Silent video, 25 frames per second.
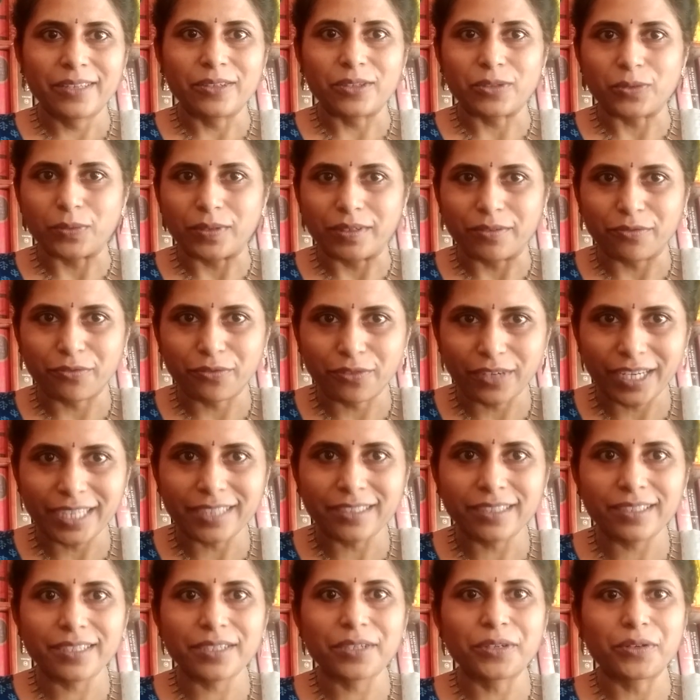So, a
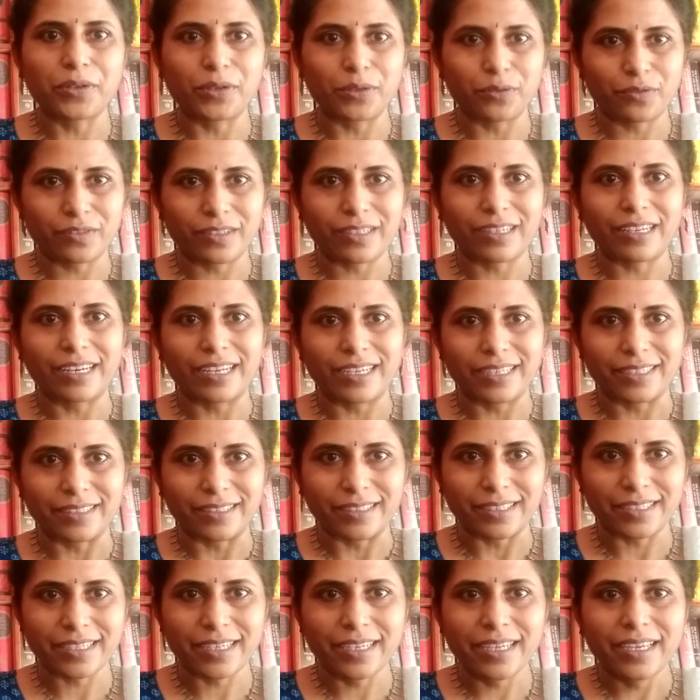friend of the
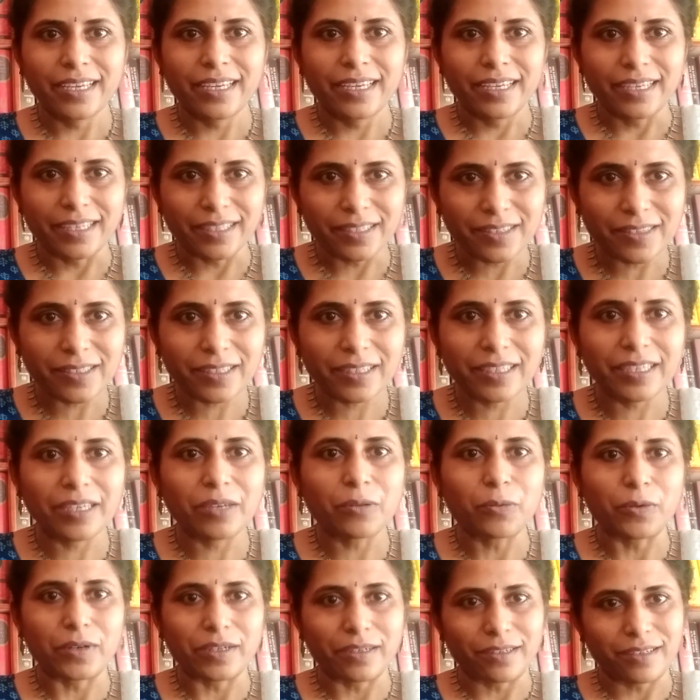client is the
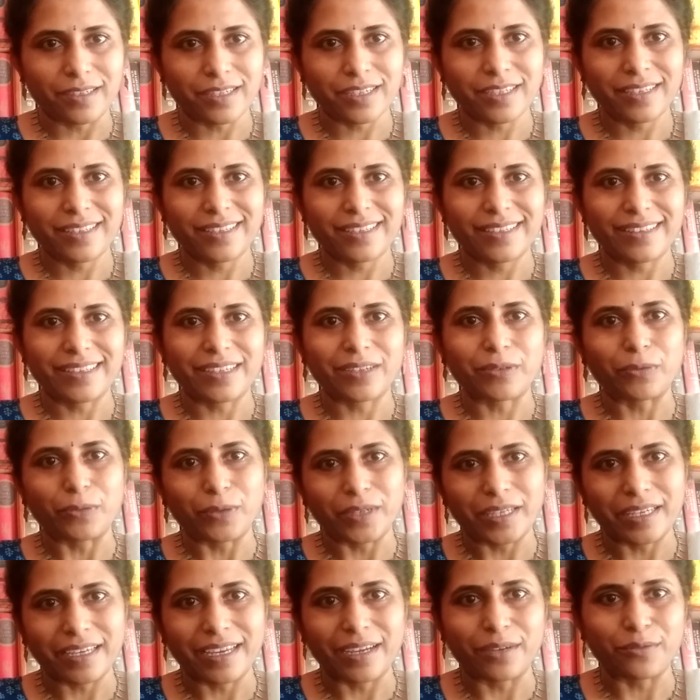key word that
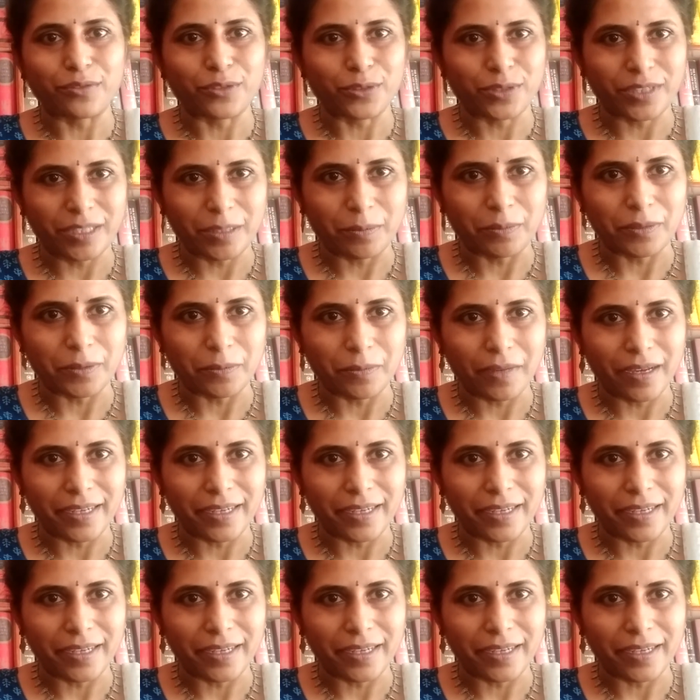we have to keep in